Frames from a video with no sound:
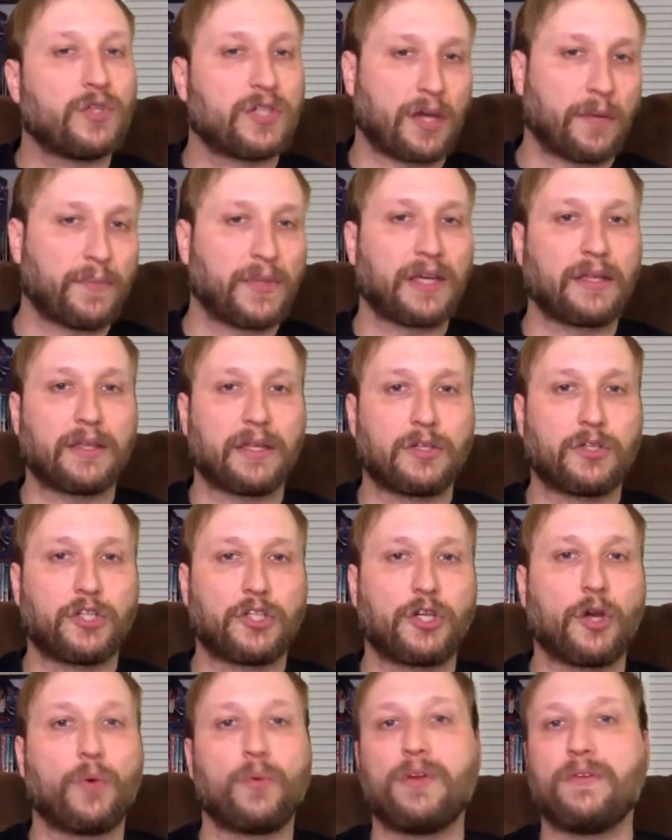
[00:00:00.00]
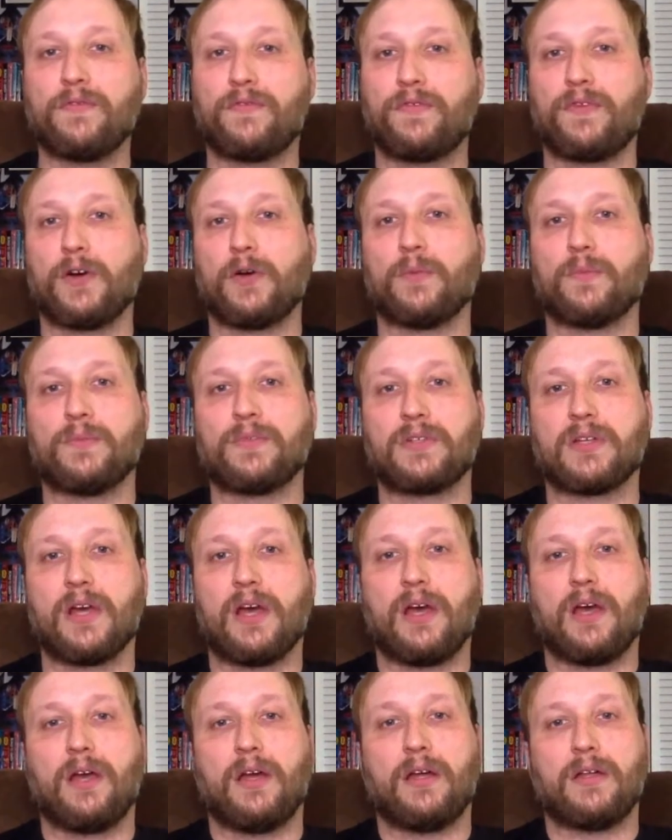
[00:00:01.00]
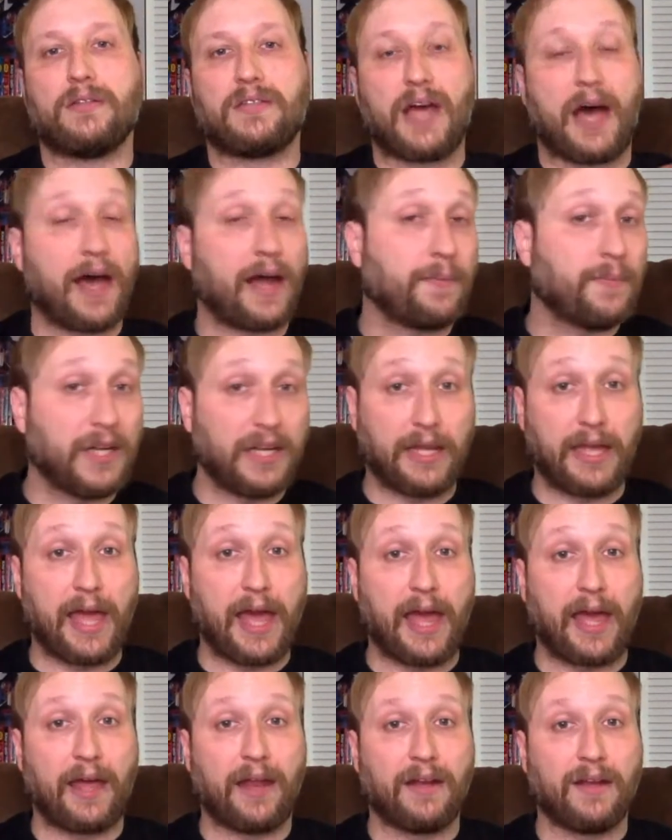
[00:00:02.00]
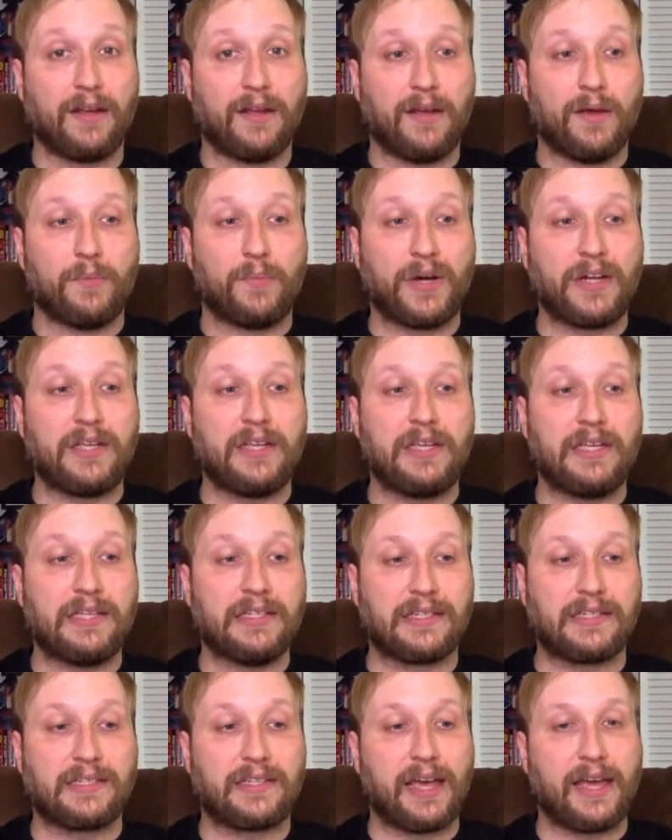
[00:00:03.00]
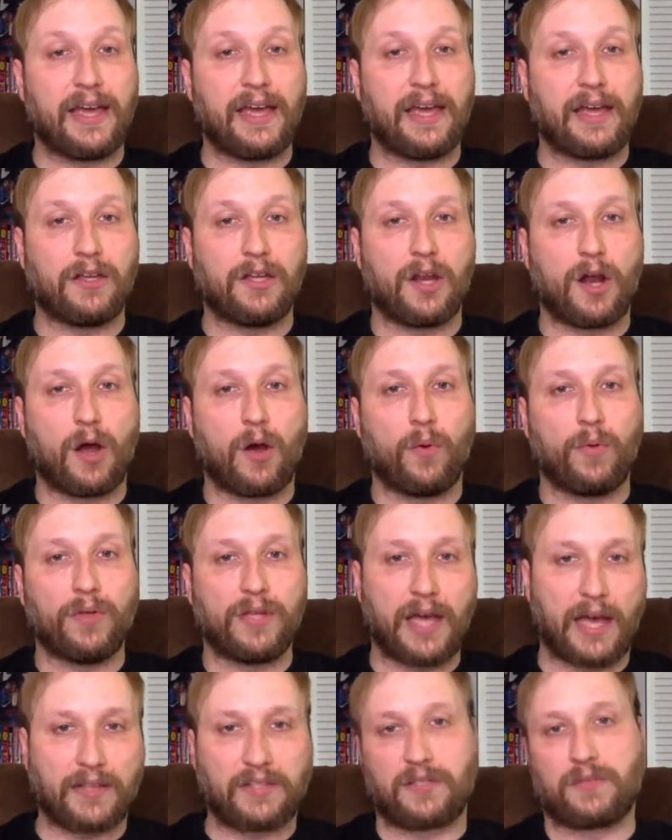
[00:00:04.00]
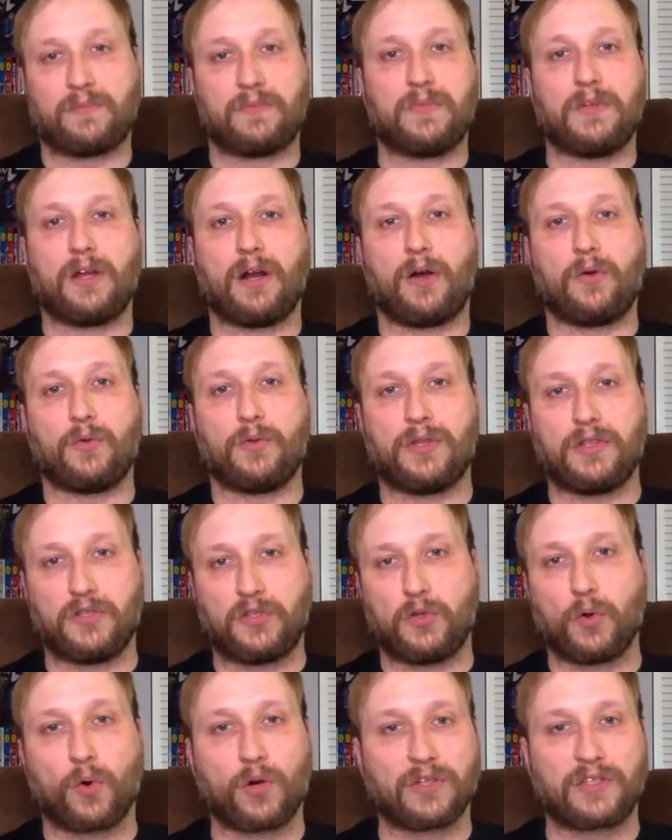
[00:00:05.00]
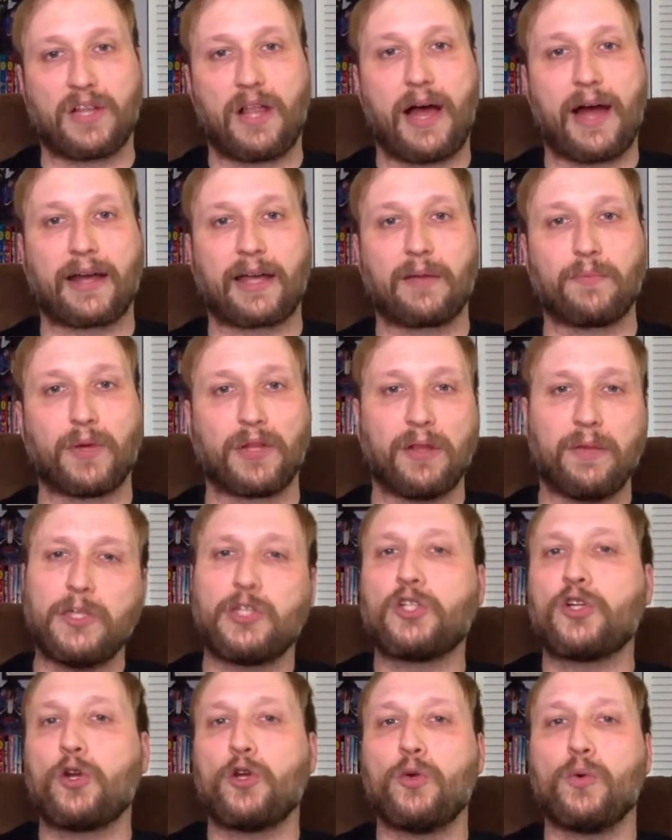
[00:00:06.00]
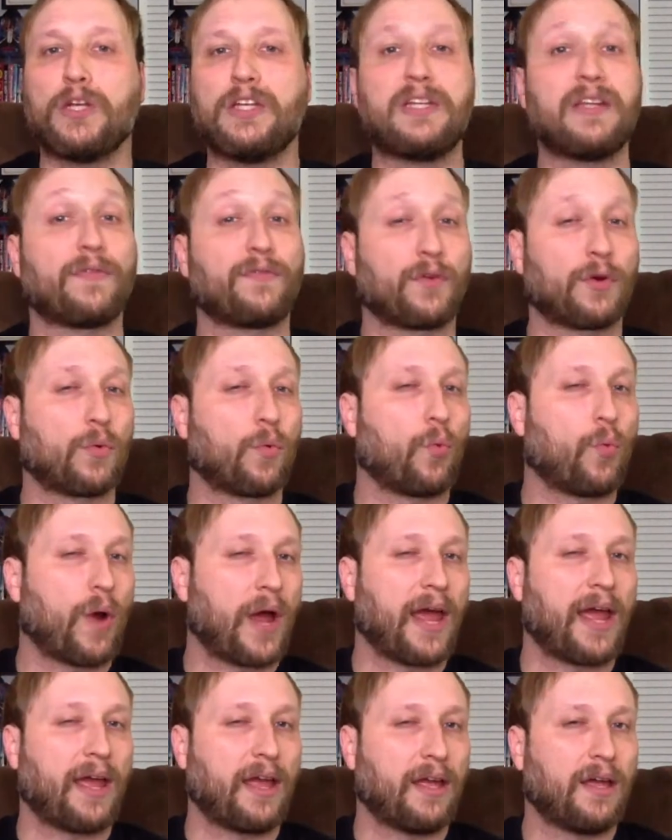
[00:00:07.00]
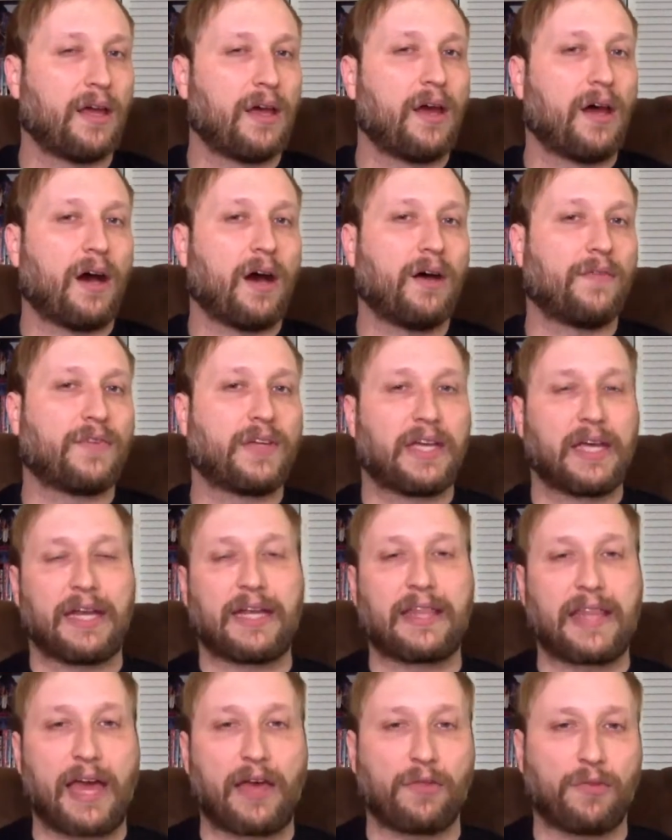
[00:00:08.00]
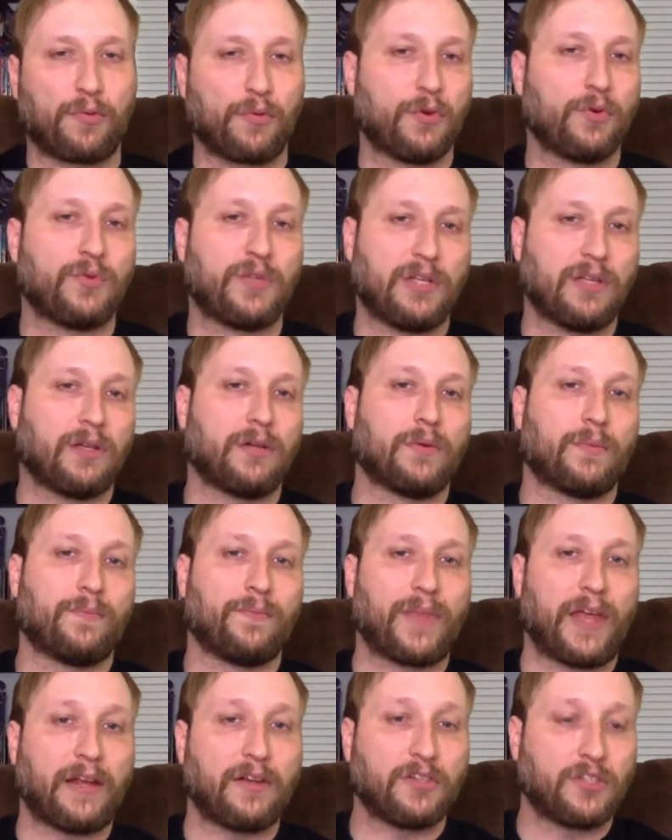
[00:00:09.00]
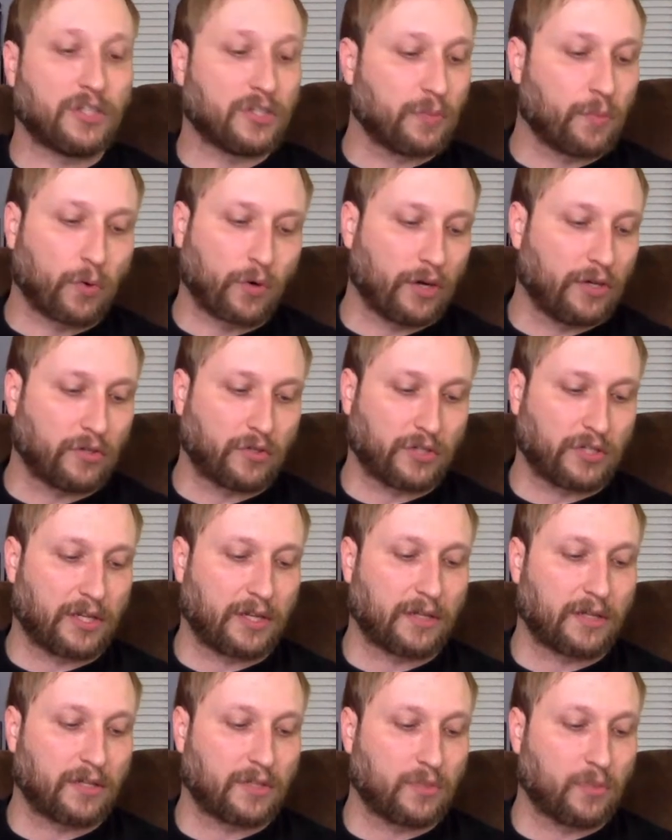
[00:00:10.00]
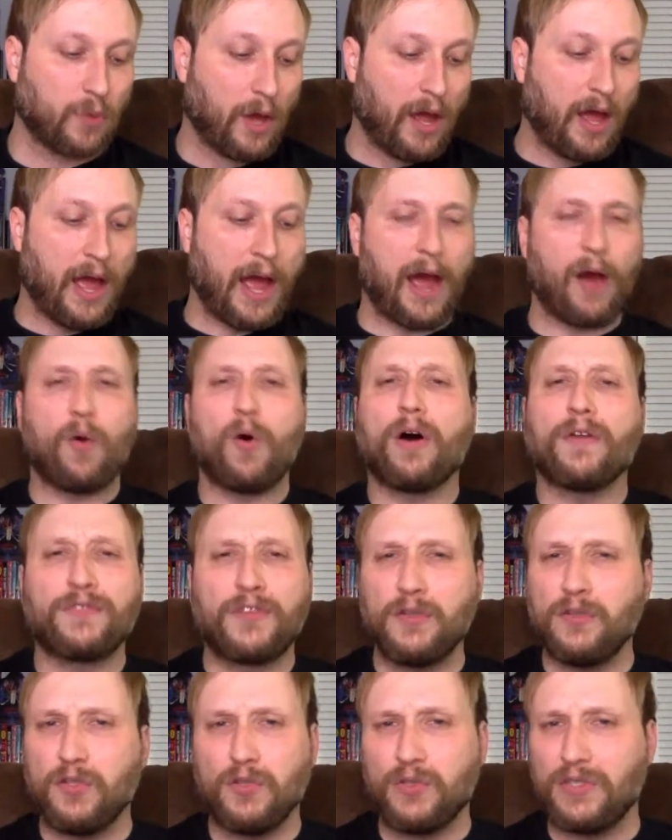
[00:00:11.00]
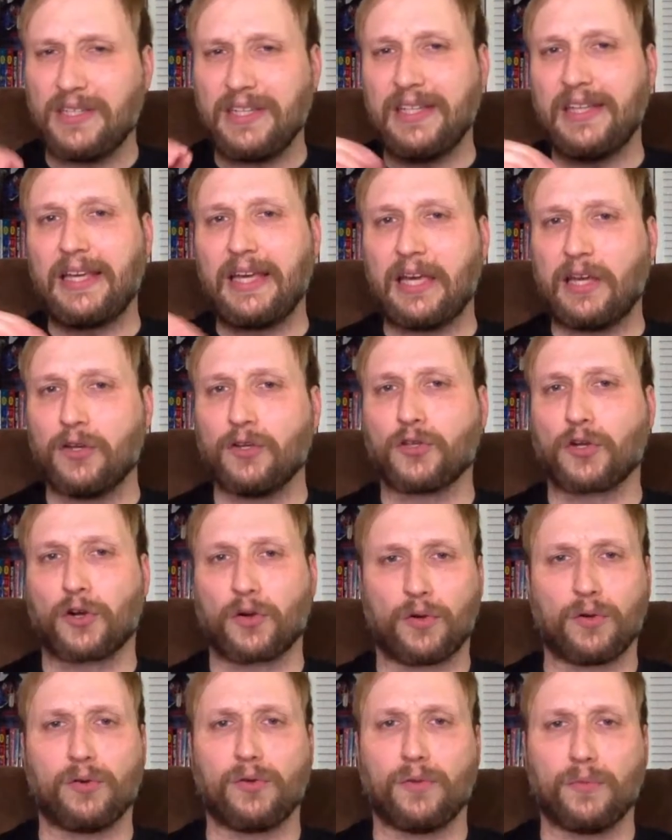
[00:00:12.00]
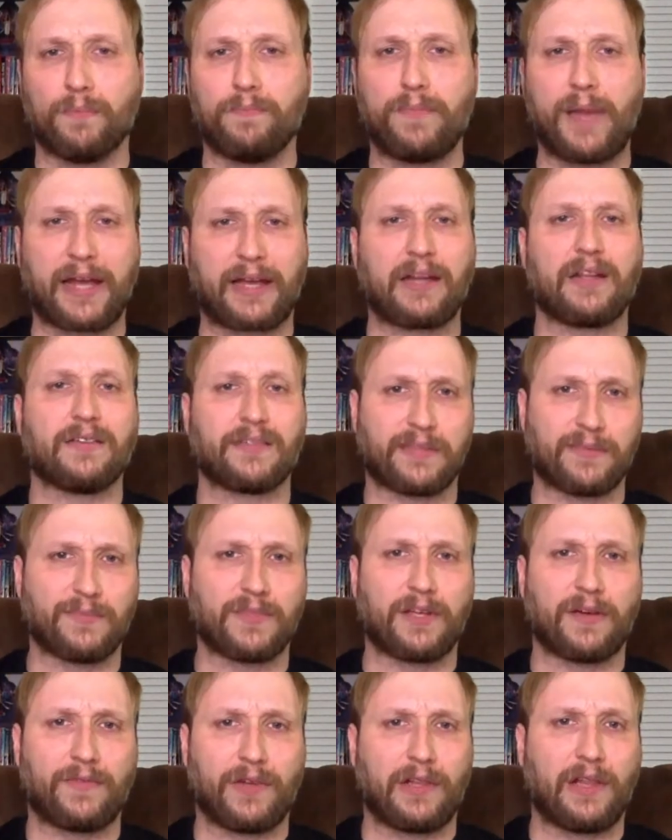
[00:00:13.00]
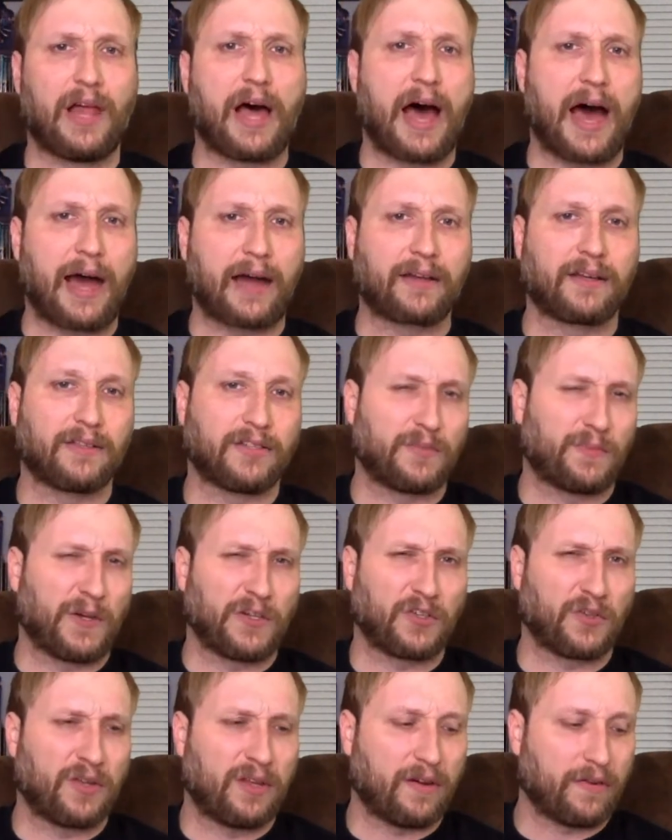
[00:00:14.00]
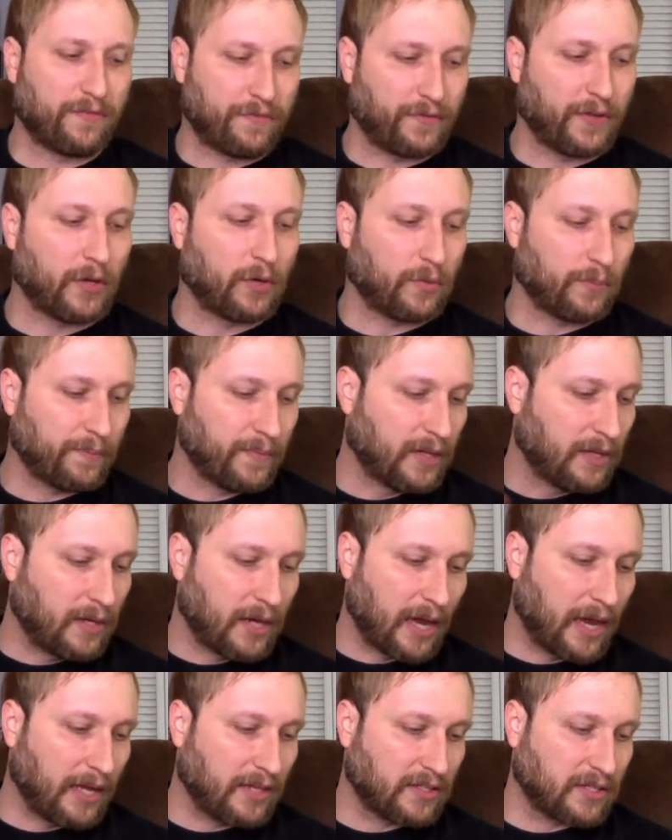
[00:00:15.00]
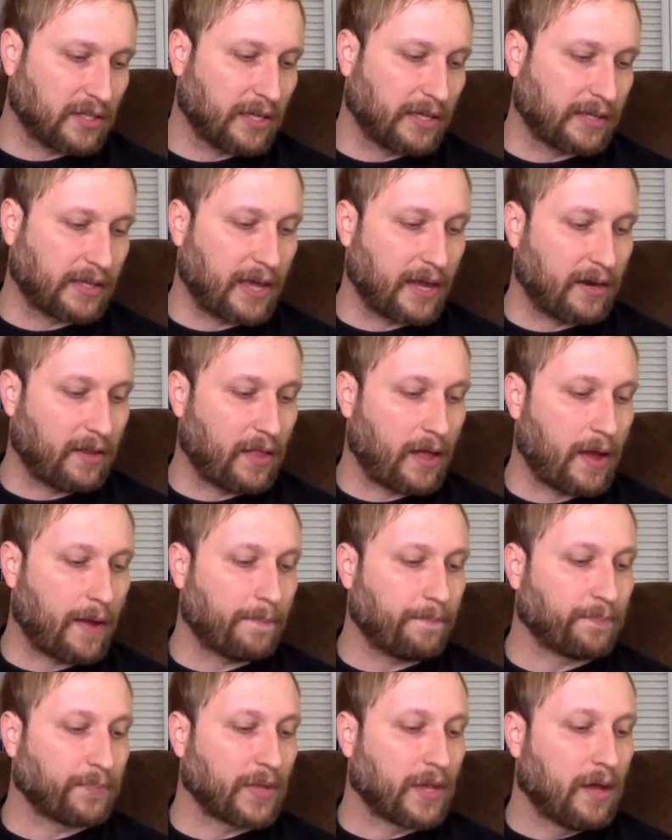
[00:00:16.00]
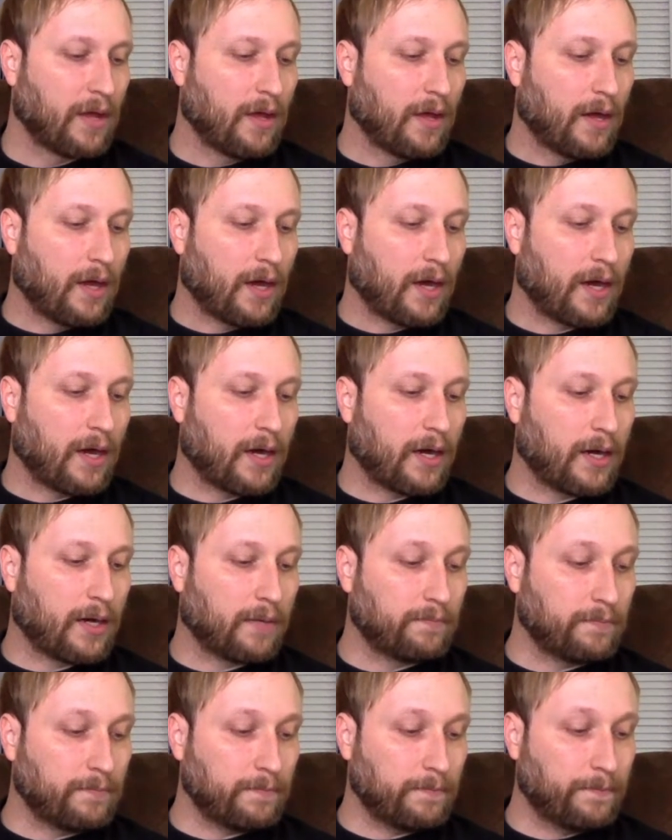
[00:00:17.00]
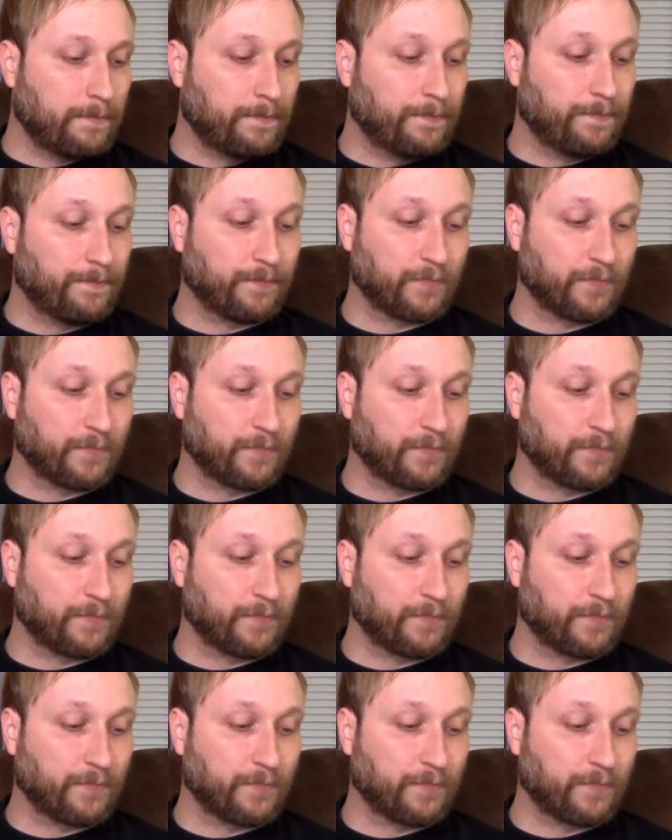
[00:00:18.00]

something that's shown in films time and again but he's saying, you know, yes, you know, this door is locking, but let me show you a different way of getting that through to you. And it's just more interesting because how often do you see the internal mechanisms of a lock, especially in a film? I just like that a lot. Um,